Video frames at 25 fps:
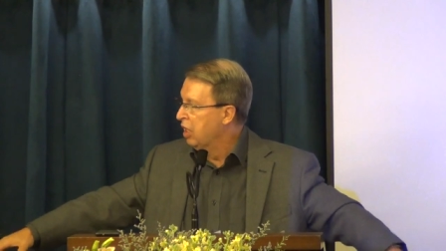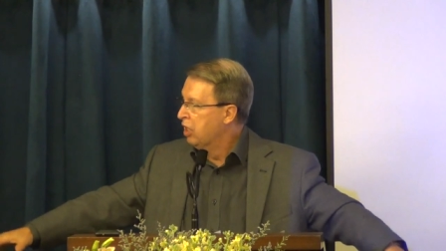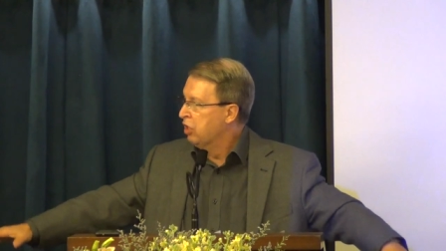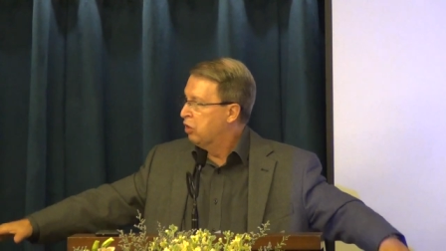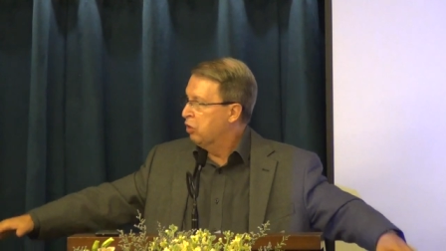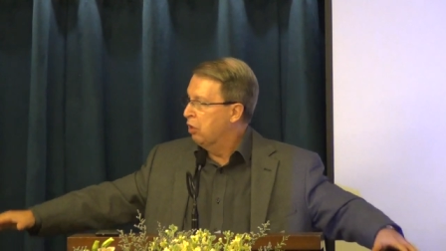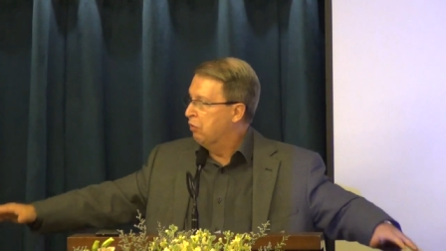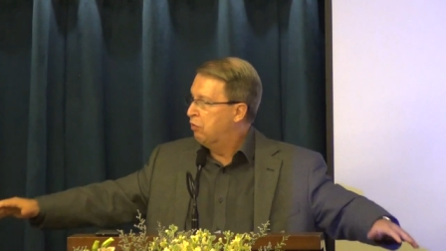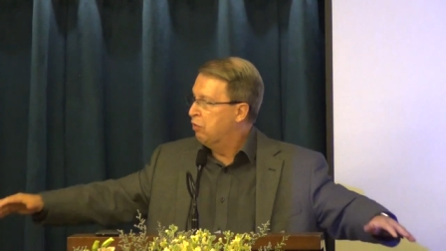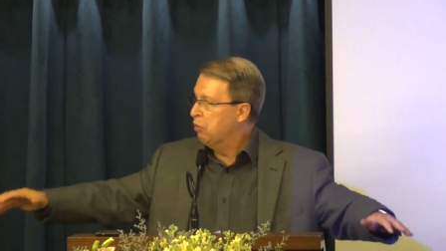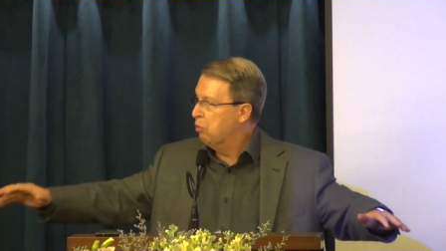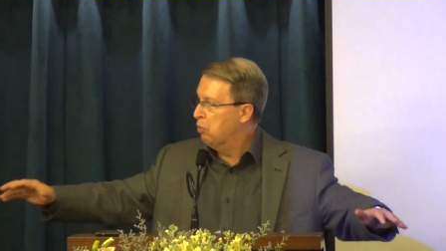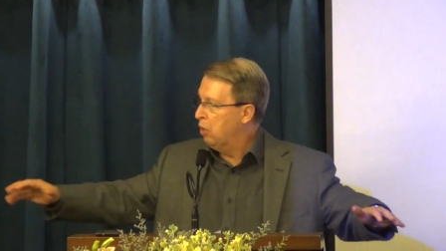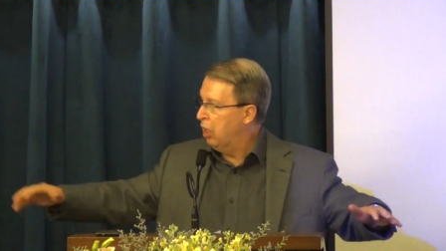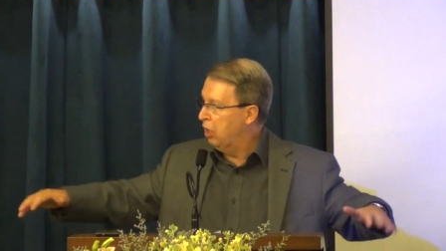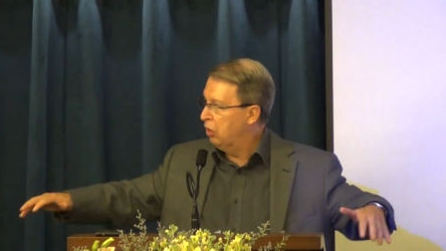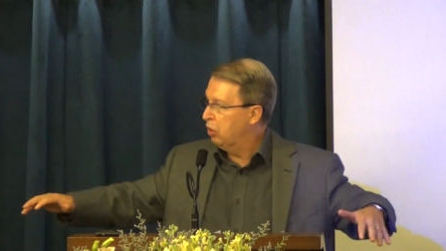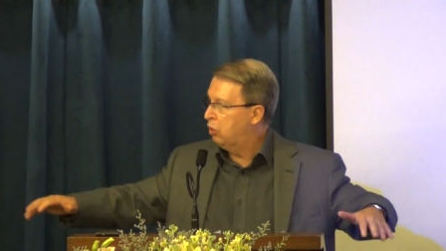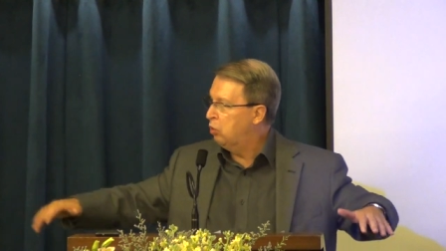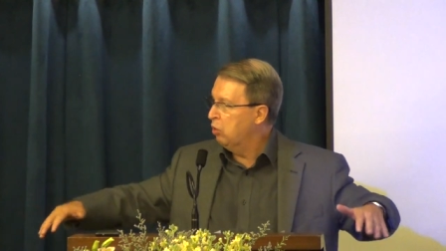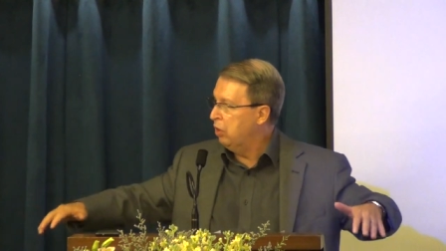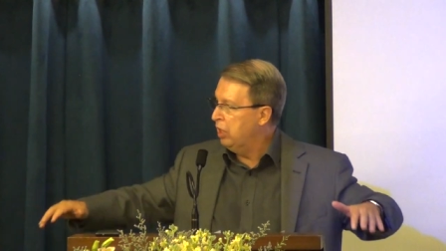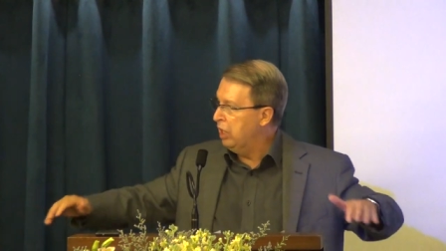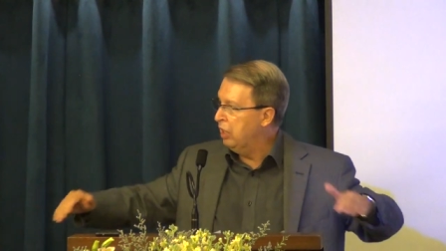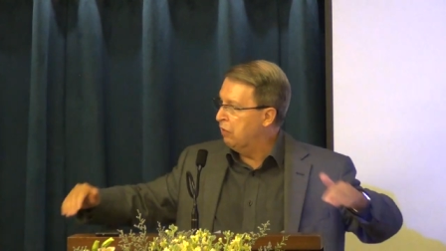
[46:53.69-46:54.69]
So if you
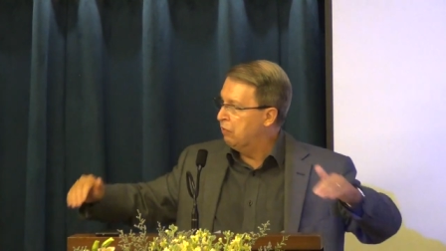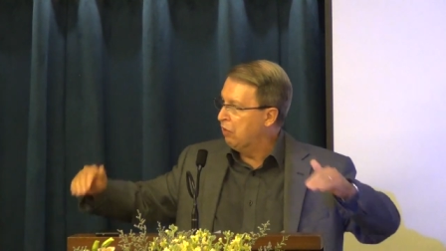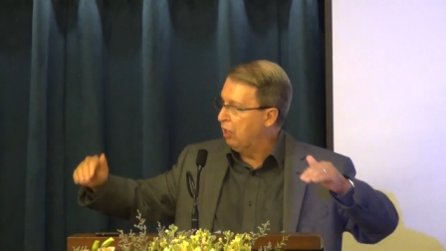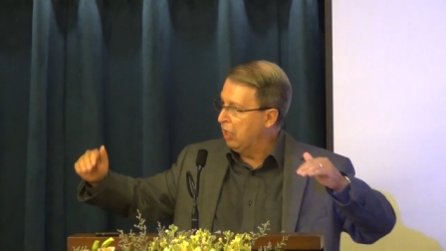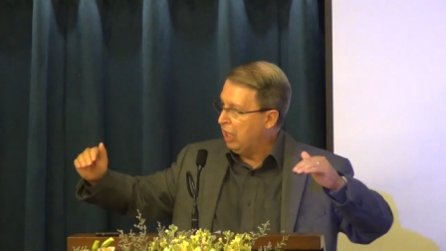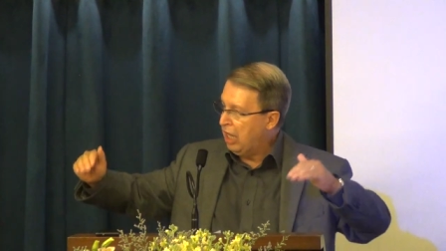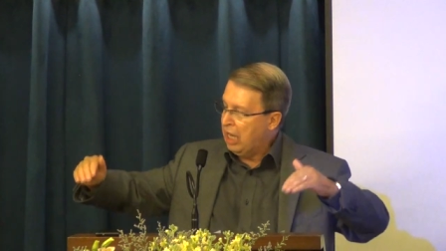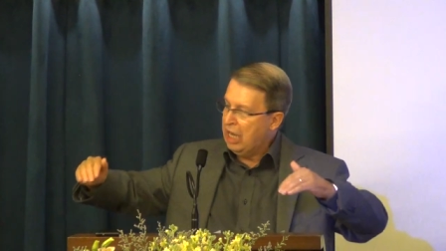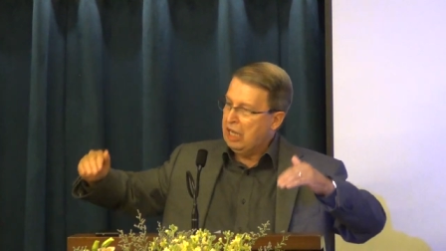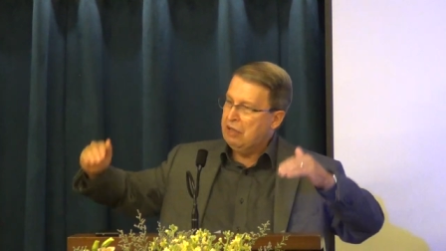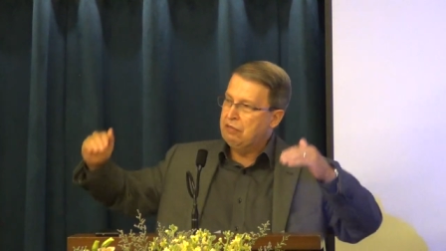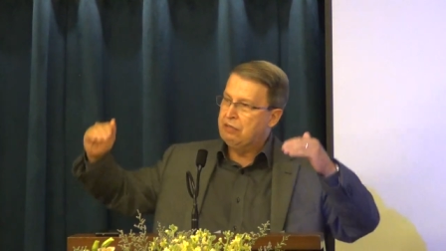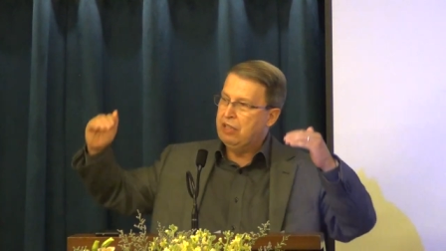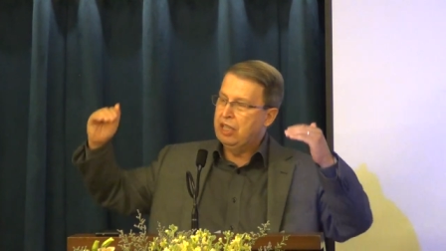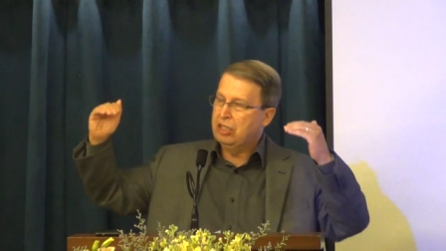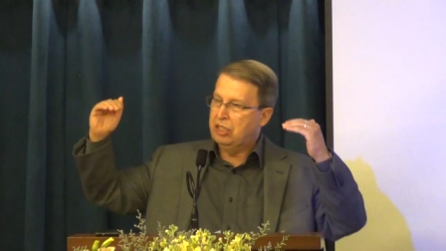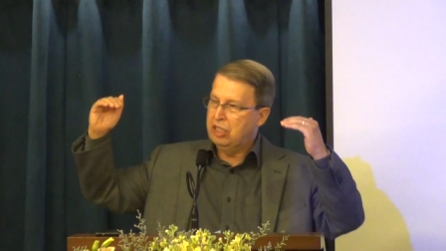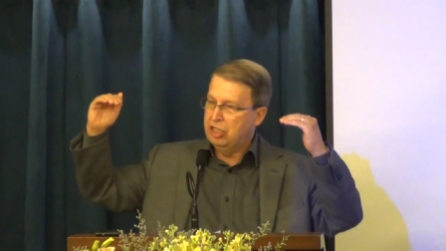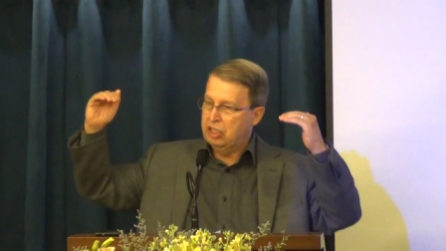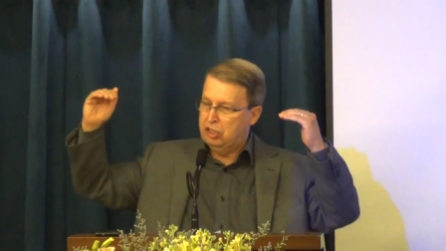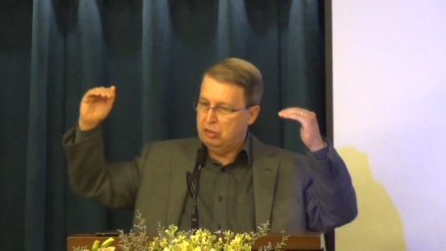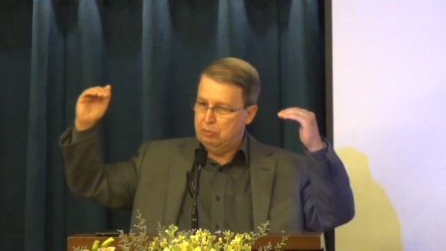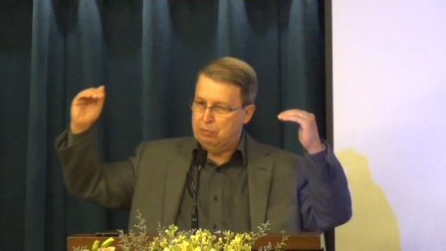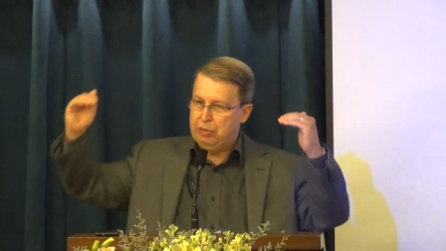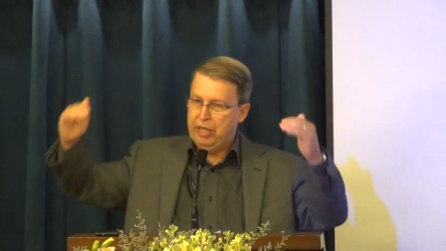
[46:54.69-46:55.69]
want to live a life that
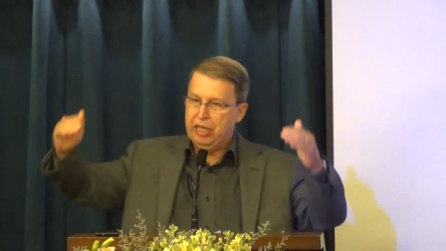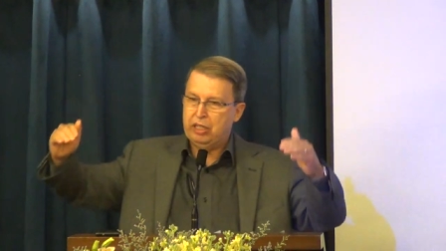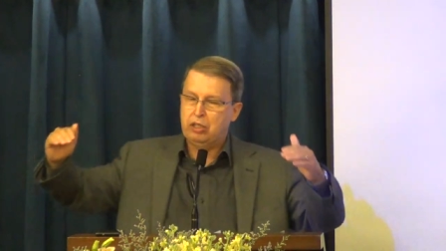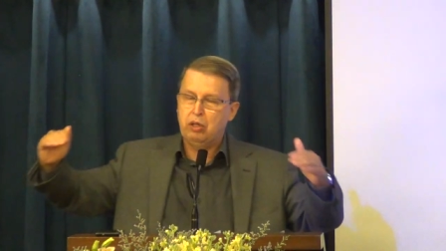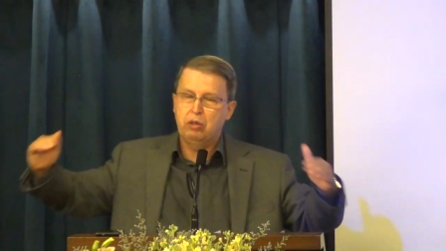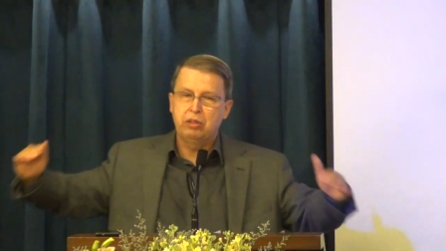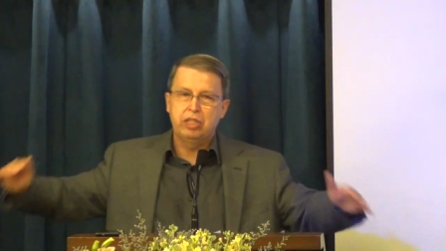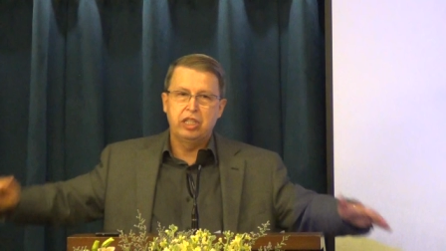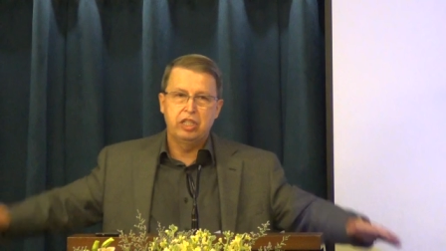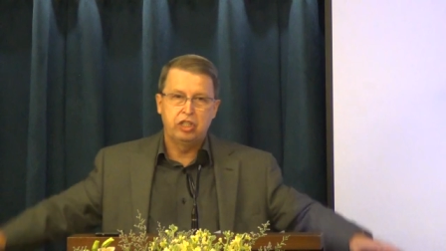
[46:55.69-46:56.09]
is better